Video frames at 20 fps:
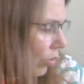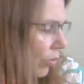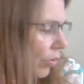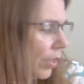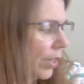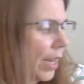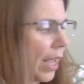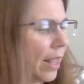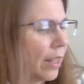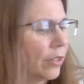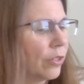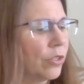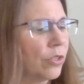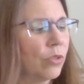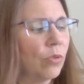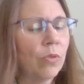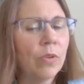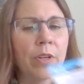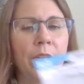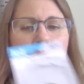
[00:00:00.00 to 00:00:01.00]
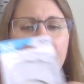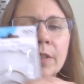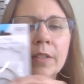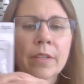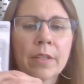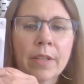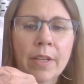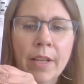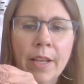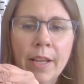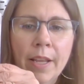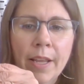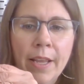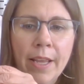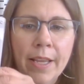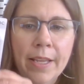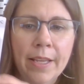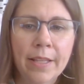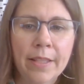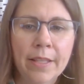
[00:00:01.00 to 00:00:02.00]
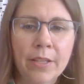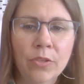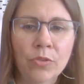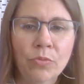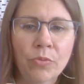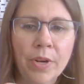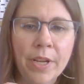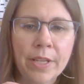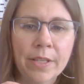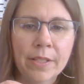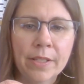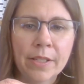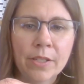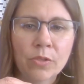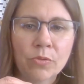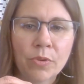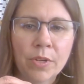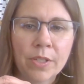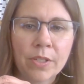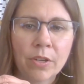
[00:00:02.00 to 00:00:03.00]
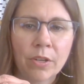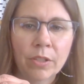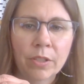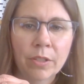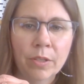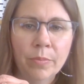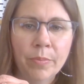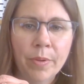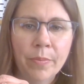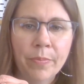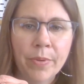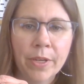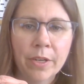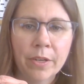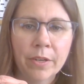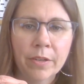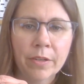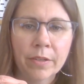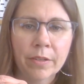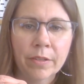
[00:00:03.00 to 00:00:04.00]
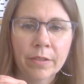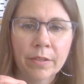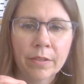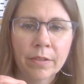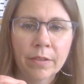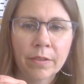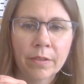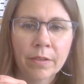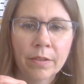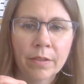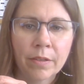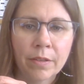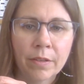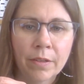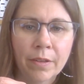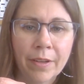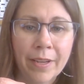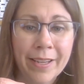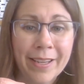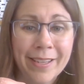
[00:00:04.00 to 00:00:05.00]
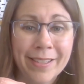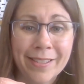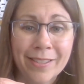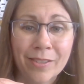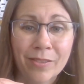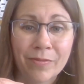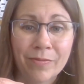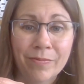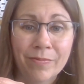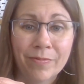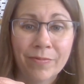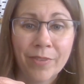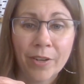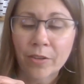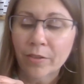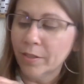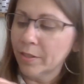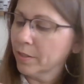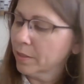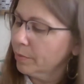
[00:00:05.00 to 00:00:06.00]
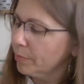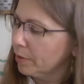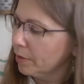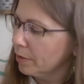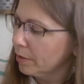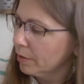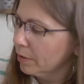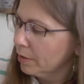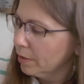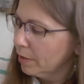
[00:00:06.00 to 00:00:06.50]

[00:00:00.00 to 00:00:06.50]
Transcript: go to the dollar store and get these rings. These rings are a little bit bigger. I guess they're fairly similar.